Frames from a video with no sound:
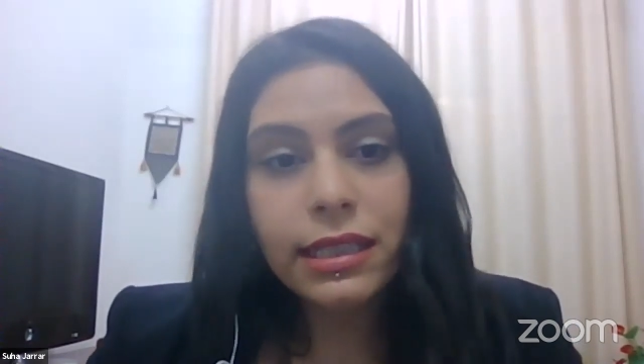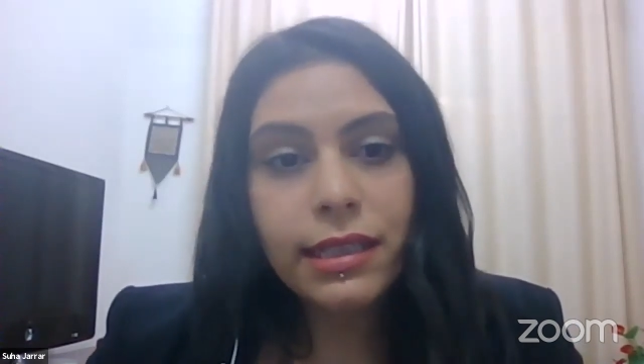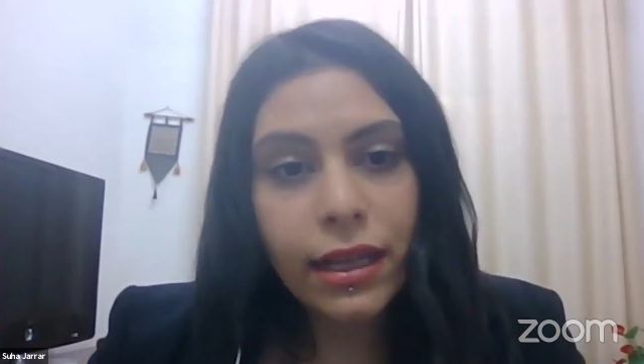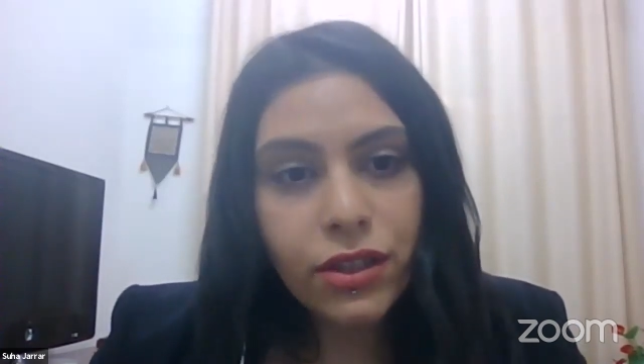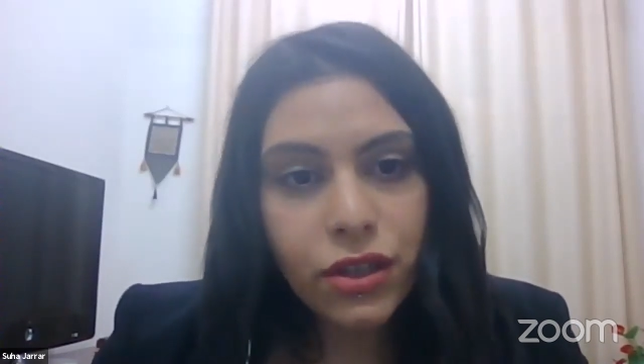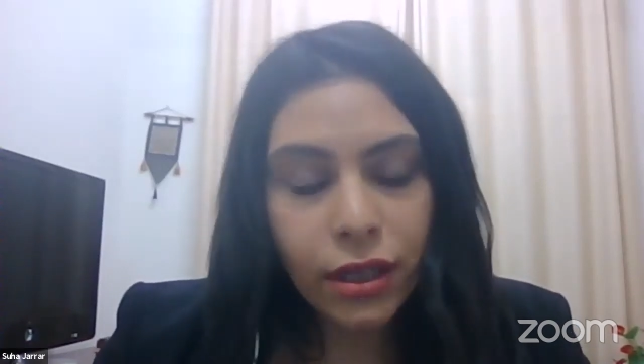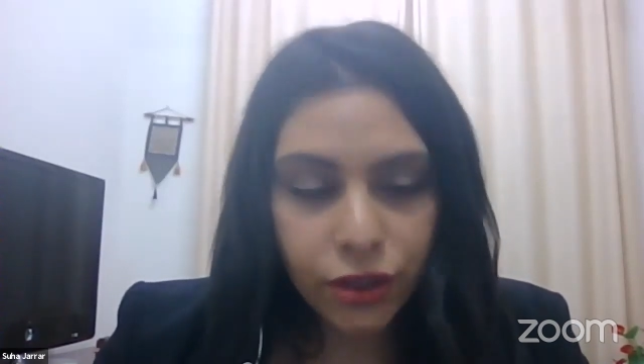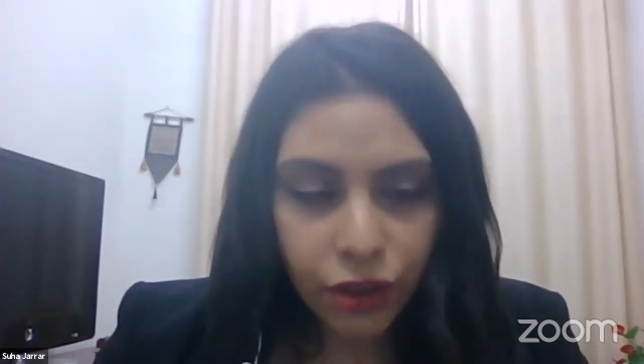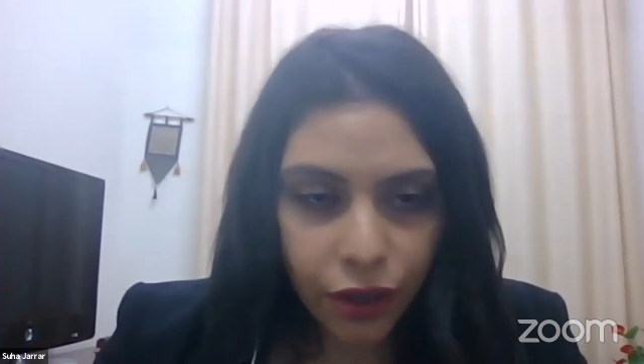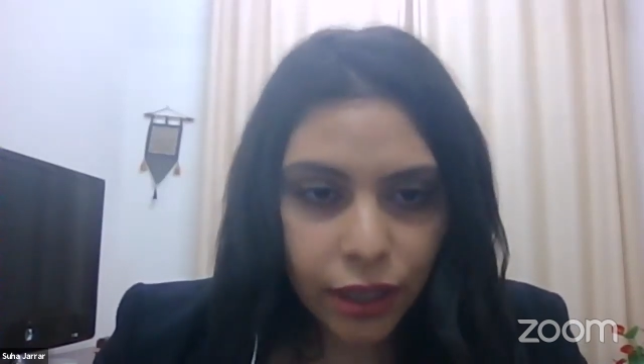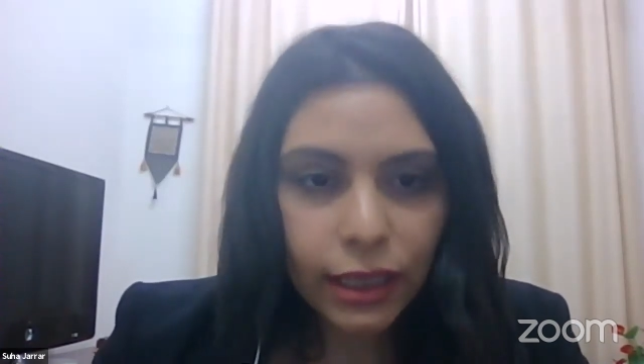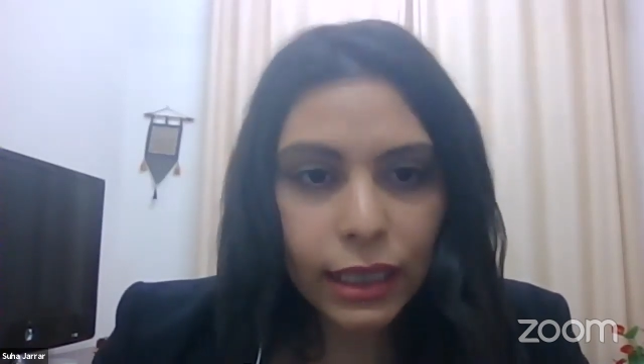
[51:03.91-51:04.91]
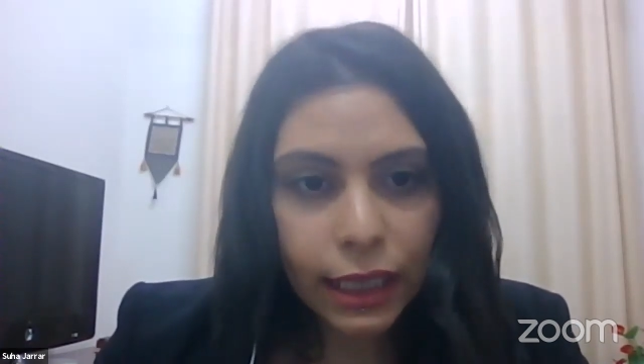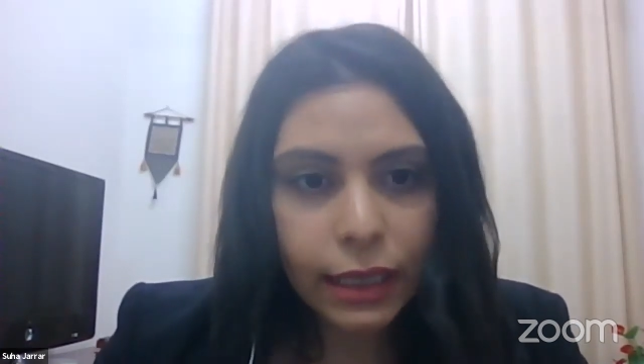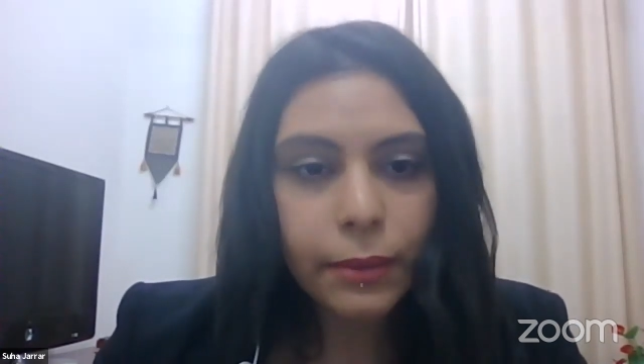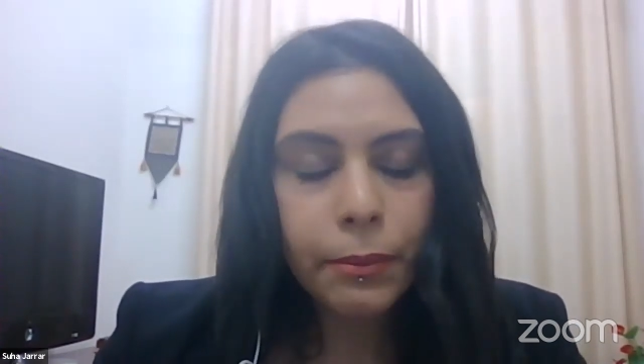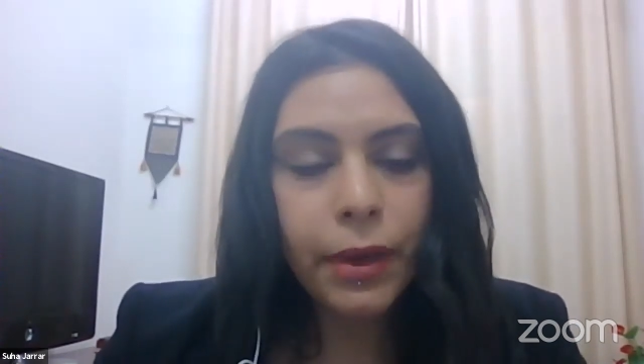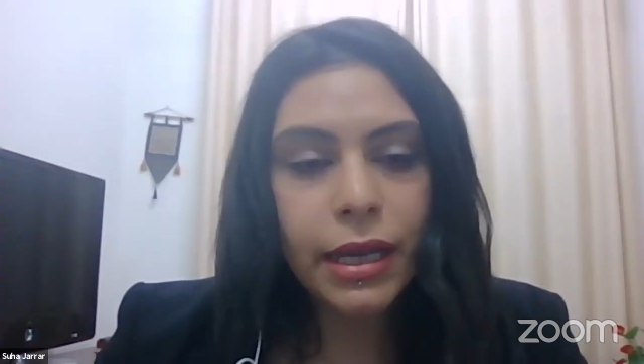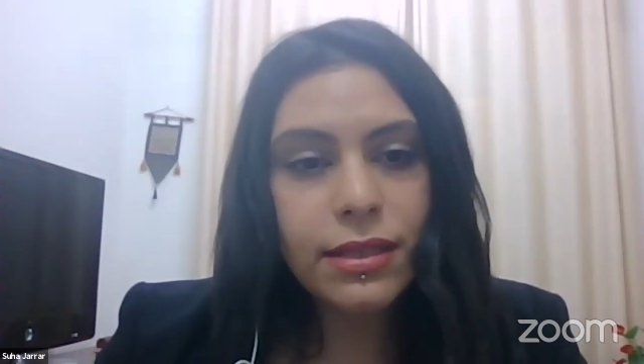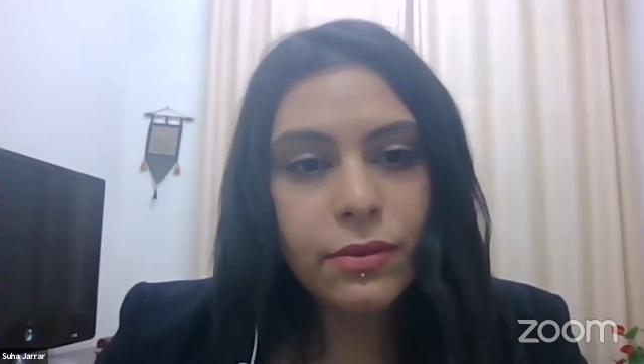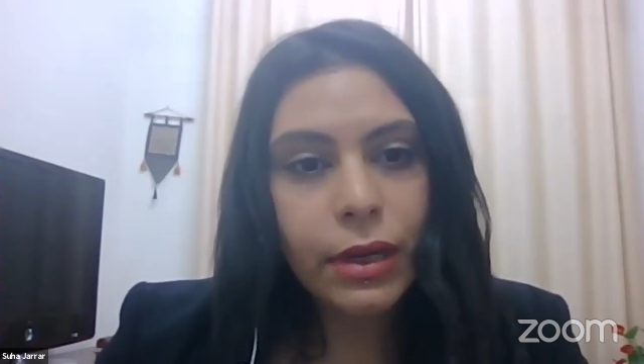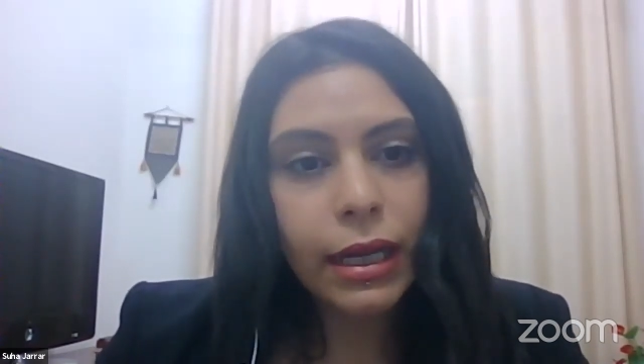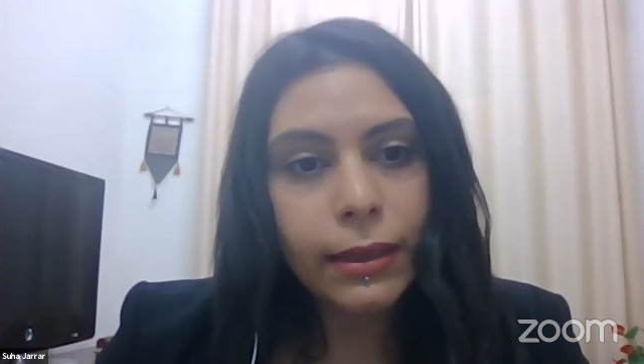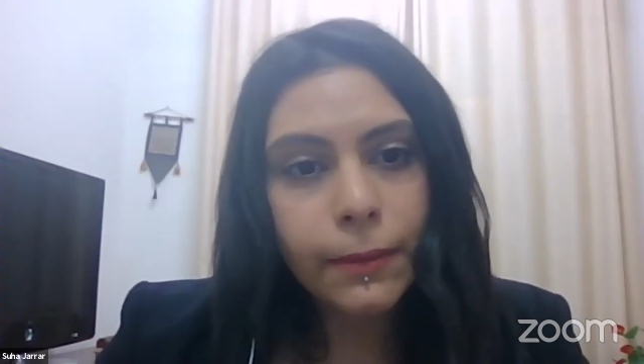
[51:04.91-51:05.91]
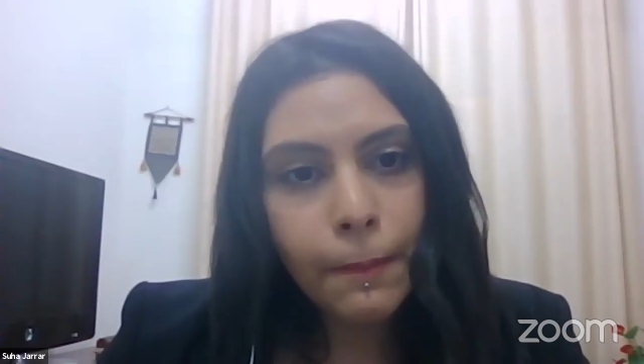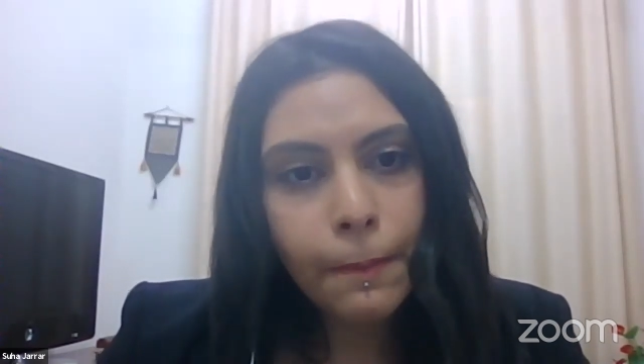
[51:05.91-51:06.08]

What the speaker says: detention and targeting by Israel.